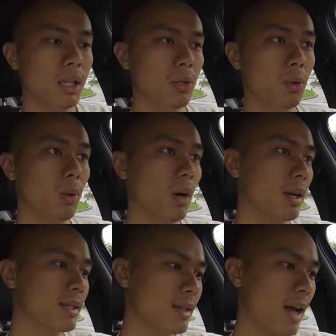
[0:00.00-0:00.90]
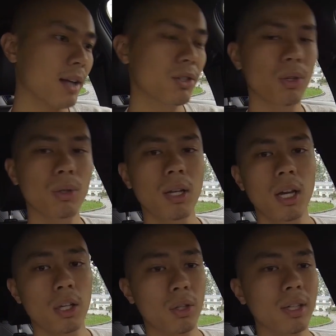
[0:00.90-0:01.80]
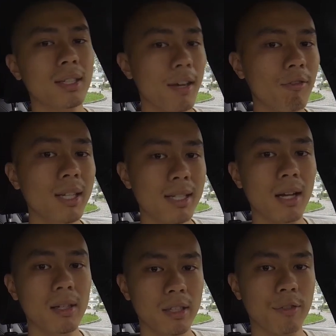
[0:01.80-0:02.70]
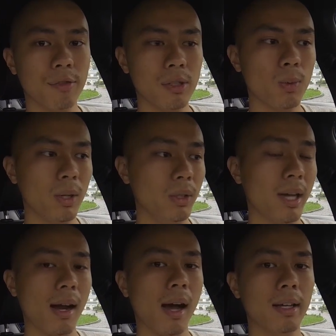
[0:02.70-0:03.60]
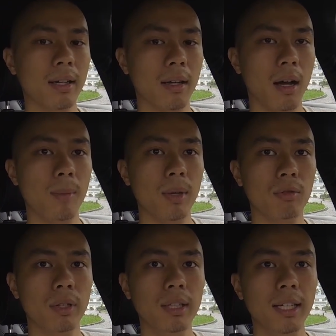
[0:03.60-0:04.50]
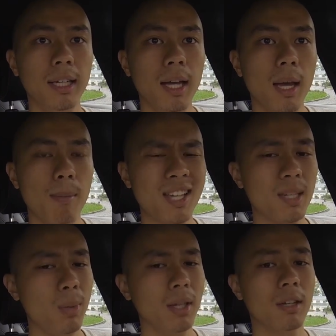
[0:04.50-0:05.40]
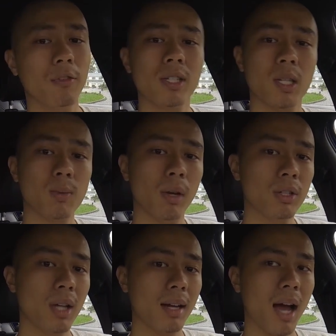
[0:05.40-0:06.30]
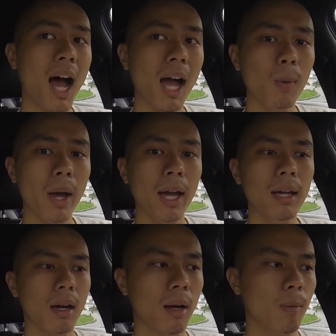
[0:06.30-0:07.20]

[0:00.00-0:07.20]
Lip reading: to stock tune, you can definitely tell a difference when you get on it. It really makes a big difference, especially on the highway.